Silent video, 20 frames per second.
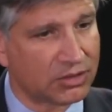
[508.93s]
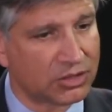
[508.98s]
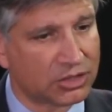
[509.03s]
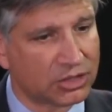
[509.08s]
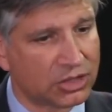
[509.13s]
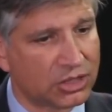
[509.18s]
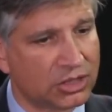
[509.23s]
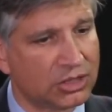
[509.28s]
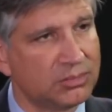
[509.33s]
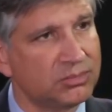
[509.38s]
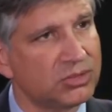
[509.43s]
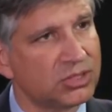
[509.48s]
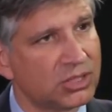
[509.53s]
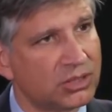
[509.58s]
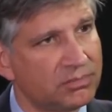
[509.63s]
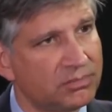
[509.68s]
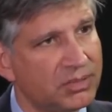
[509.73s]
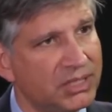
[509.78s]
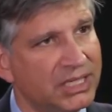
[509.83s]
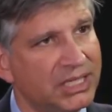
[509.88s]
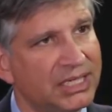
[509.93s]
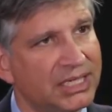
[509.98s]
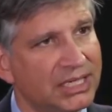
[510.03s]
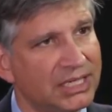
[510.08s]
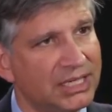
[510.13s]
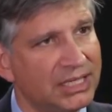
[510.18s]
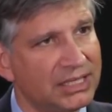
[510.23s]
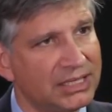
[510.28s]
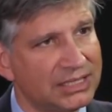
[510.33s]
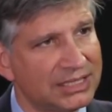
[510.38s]
the terms of being
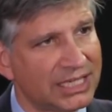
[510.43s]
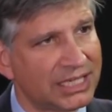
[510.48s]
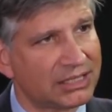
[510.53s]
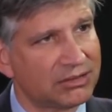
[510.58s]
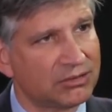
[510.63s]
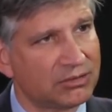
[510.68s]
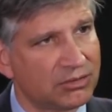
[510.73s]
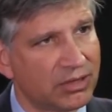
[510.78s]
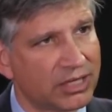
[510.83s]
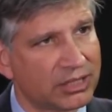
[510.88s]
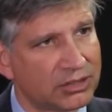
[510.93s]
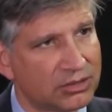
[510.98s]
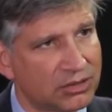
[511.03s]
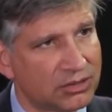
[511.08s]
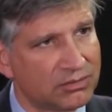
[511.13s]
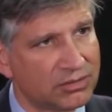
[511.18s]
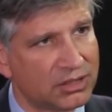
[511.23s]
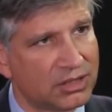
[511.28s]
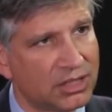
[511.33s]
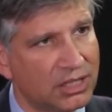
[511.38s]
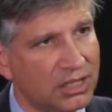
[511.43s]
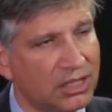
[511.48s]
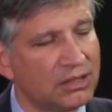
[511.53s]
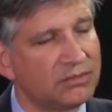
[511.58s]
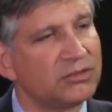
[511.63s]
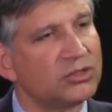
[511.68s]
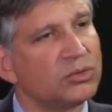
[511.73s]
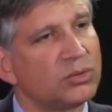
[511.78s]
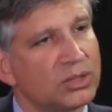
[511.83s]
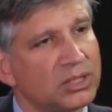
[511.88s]
an executive director
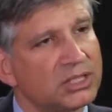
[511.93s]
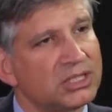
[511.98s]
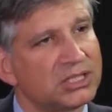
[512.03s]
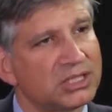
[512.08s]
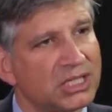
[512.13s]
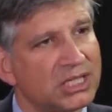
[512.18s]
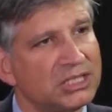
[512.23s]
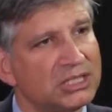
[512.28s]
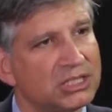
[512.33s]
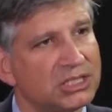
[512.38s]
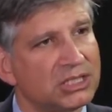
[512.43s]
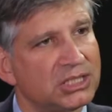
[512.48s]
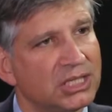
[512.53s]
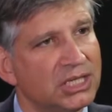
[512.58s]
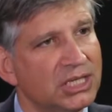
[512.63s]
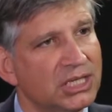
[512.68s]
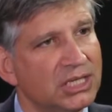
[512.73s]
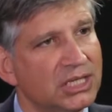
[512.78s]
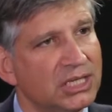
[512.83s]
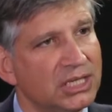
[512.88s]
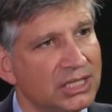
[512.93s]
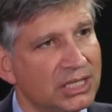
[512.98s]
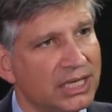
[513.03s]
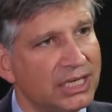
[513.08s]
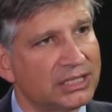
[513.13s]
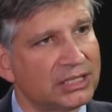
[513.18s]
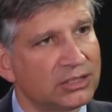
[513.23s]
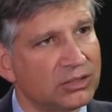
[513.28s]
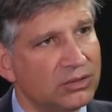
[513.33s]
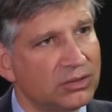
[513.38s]
of an organization like
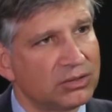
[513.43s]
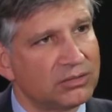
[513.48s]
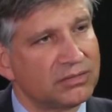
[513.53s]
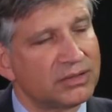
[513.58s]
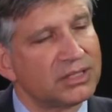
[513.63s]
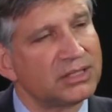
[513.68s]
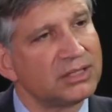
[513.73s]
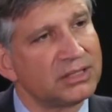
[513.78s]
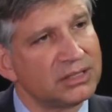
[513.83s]
deCordova?